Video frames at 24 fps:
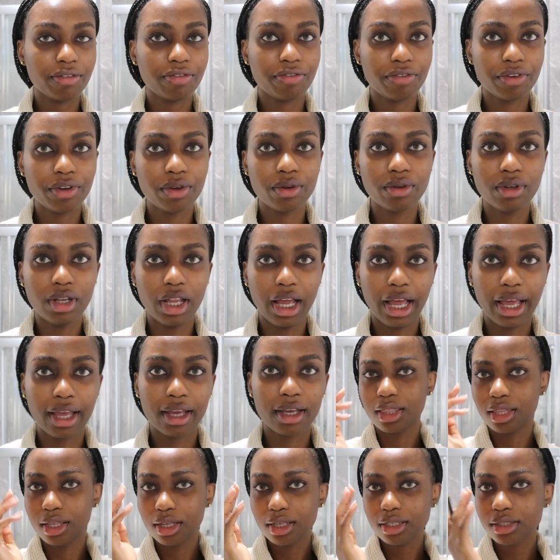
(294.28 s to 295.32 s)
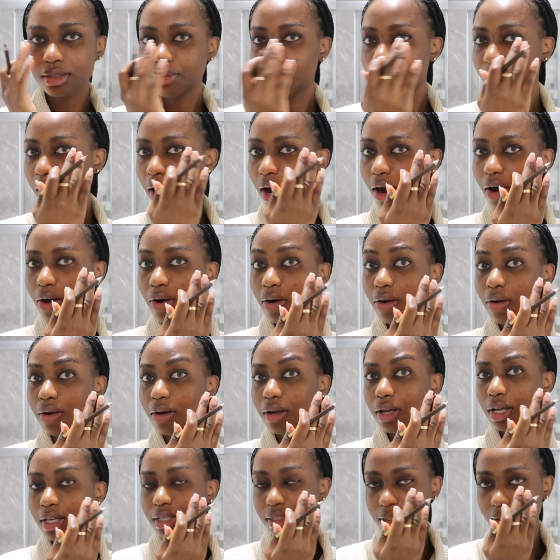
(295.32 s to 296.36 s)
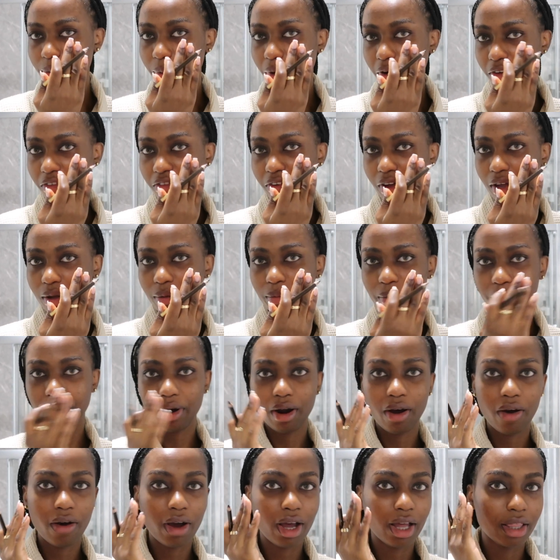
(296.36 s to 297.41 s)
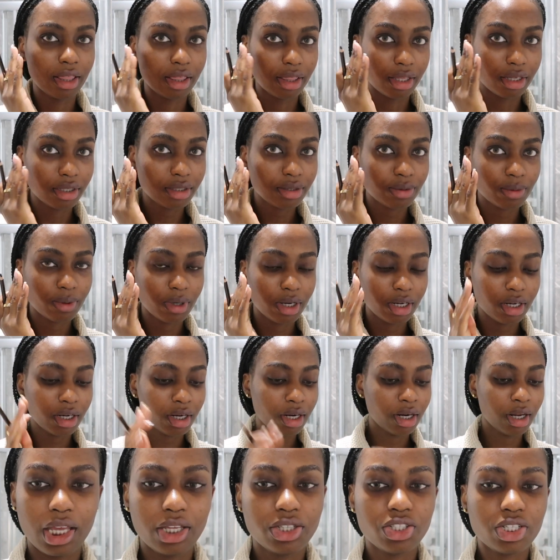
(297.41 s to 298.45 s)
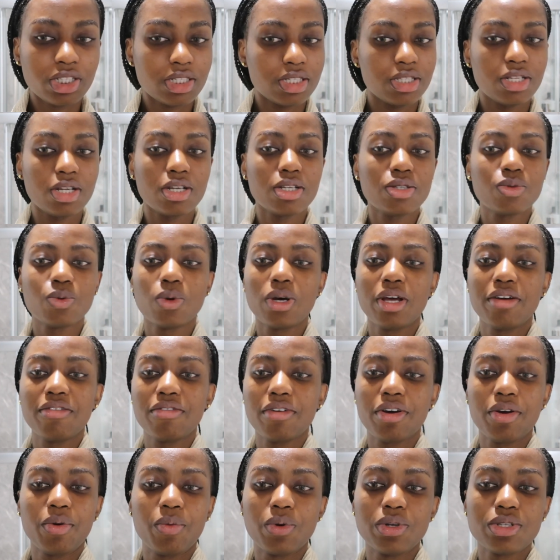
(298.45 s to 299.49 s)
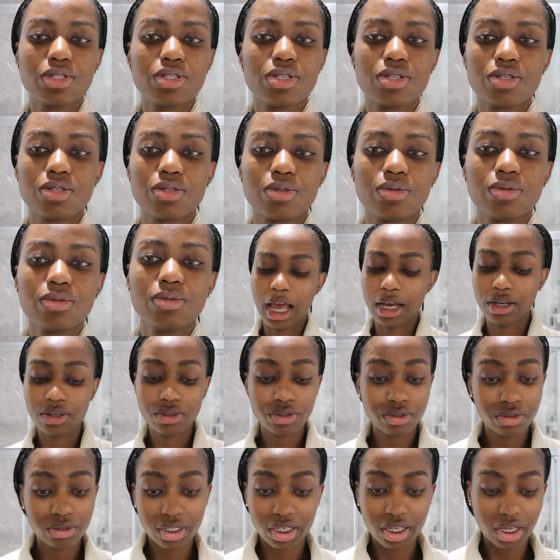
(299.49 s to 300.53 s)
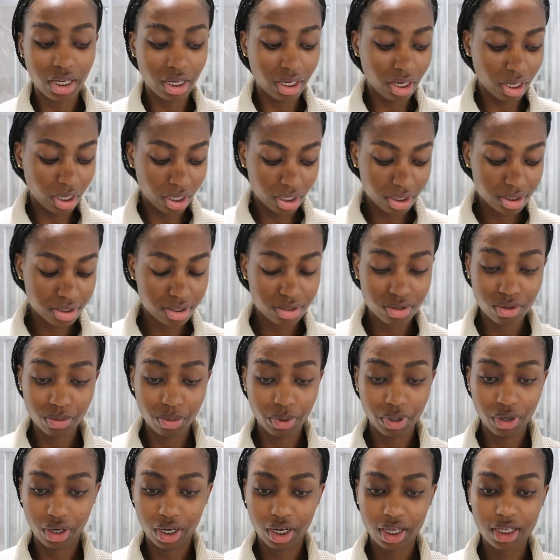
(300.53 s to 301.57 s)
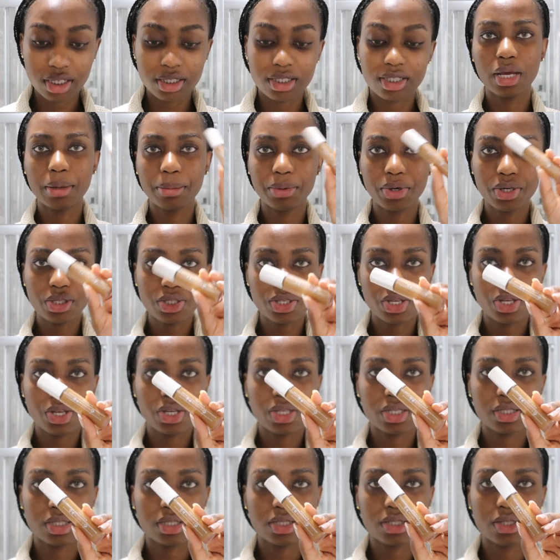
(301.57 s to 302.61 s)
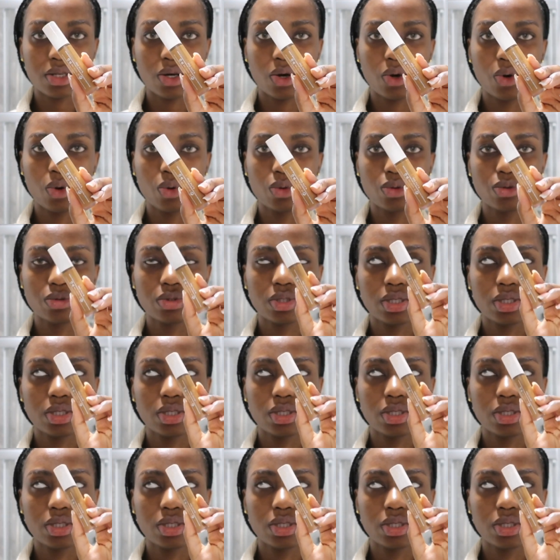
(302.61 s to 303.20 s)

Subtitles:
feel like this brow is the perfect brow, and this one, it just does whatever it wants to do. I couldn't care less, to be honest. I'm going to use this old